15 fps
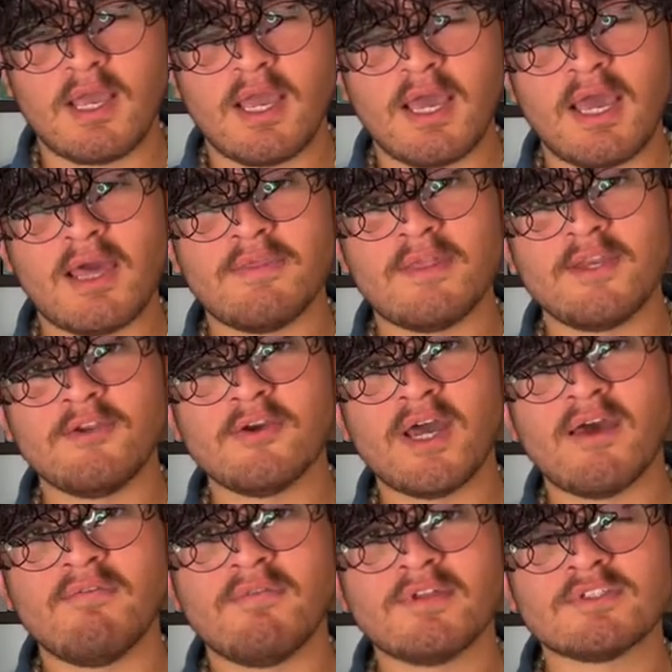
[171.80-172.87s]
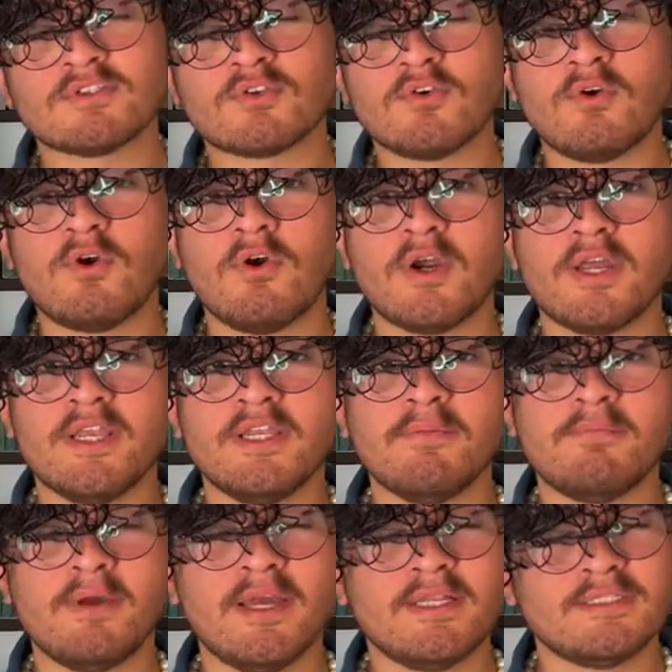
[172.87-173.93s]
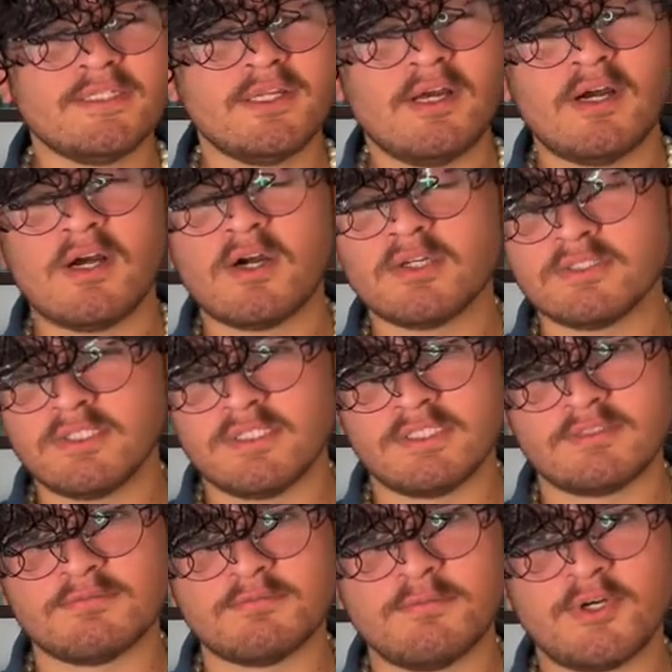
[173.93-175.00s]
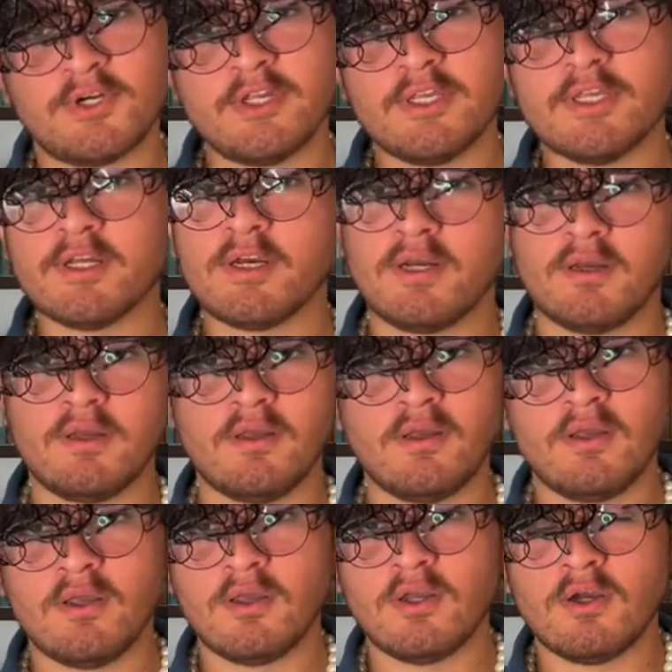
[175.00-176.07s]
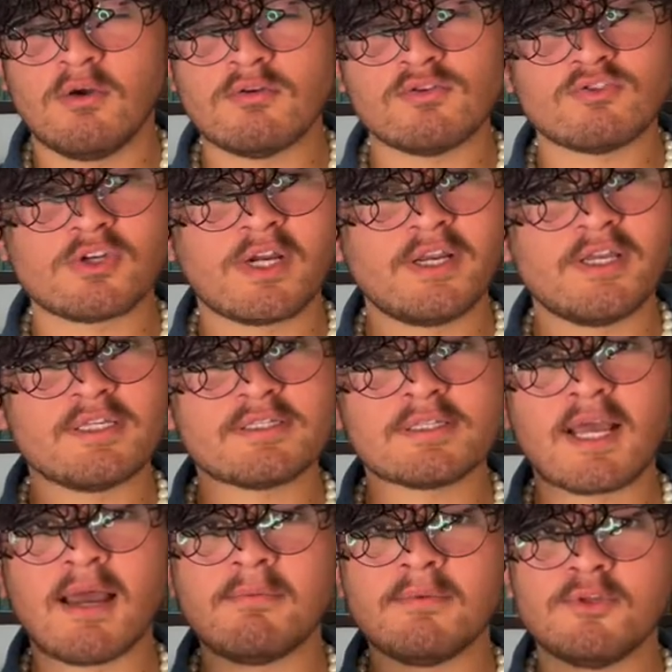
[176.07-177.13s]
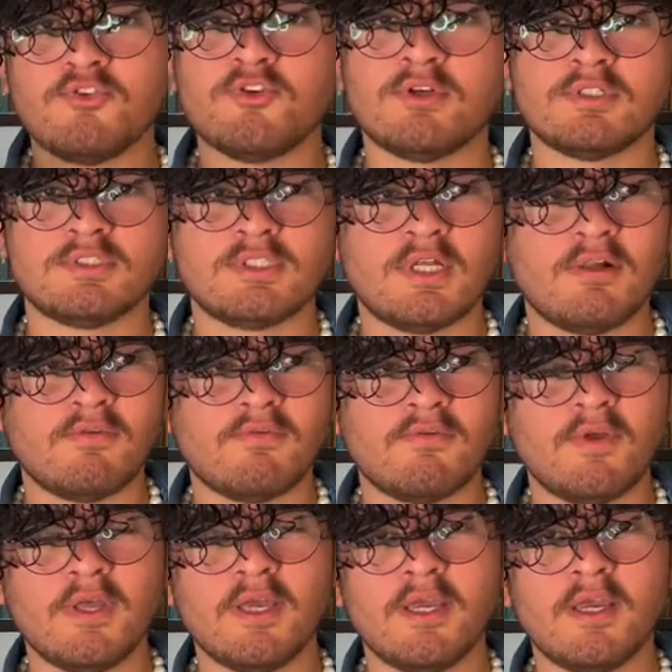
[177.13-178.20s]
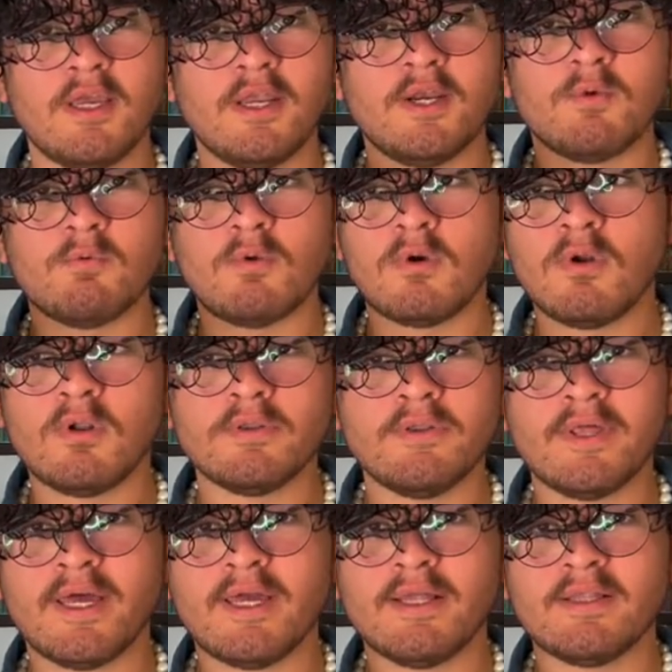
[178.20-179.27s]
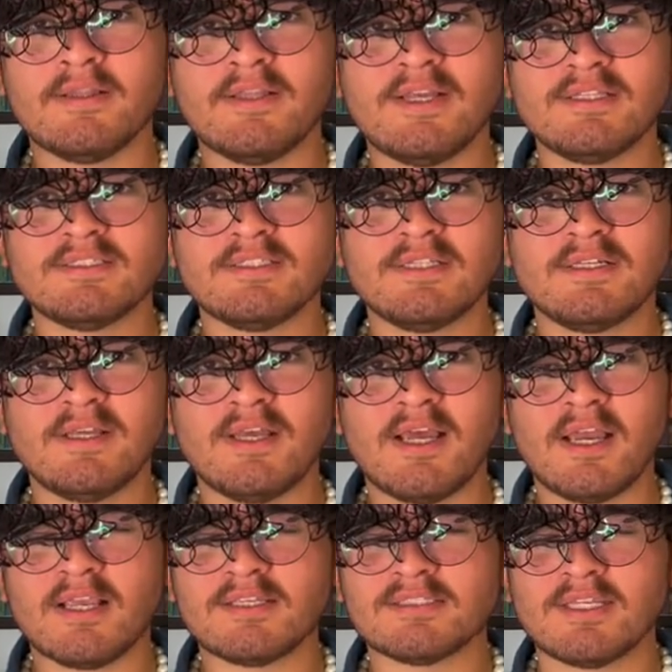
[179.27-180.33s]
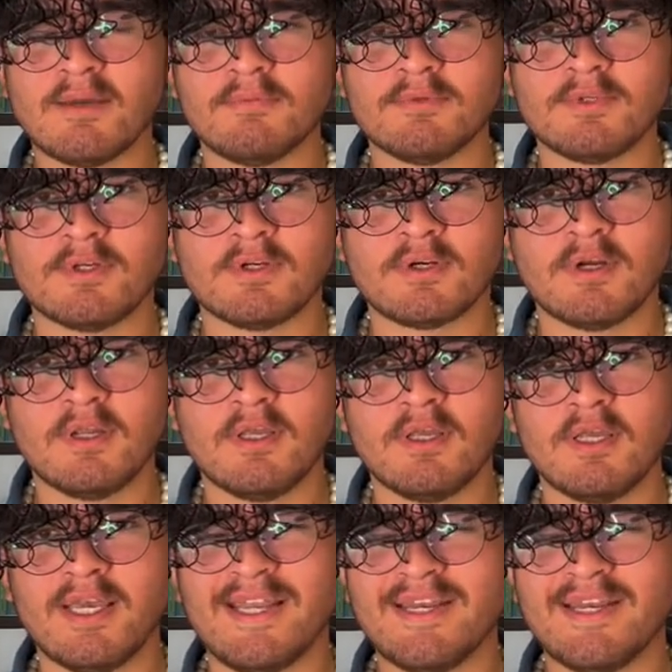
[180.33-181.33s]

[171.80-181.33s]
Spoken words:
And then you have the strong, independent artist, Maria, who's trying to establish herself in a world that doesn't accept her in